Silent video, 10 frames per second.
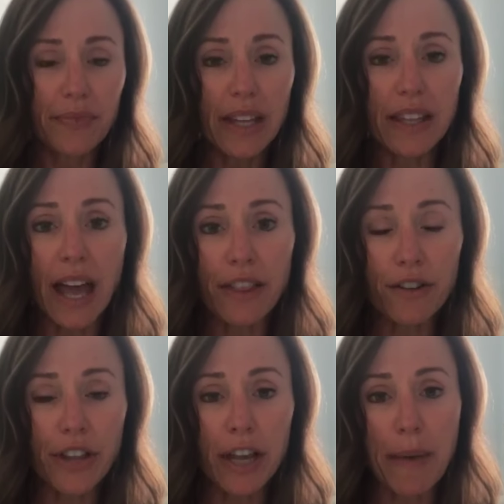The other
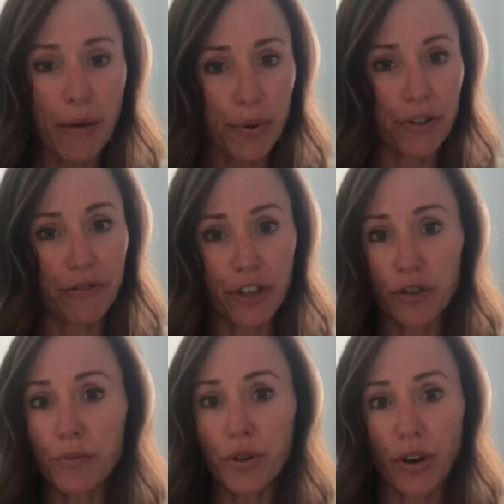thing about
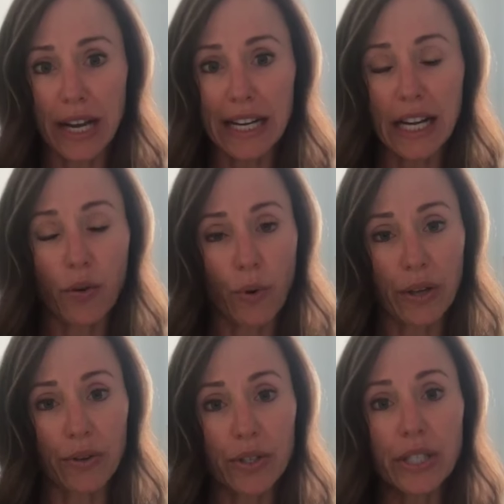perfume grade
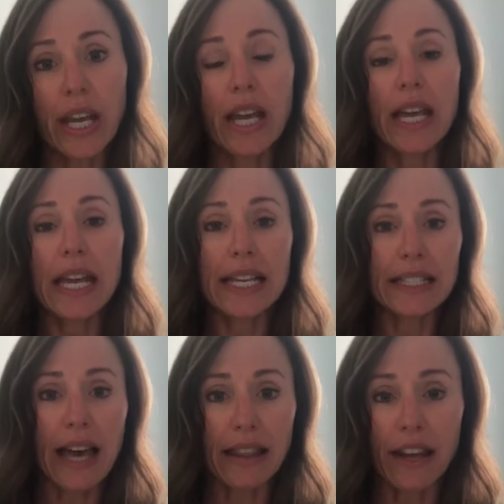oils is that they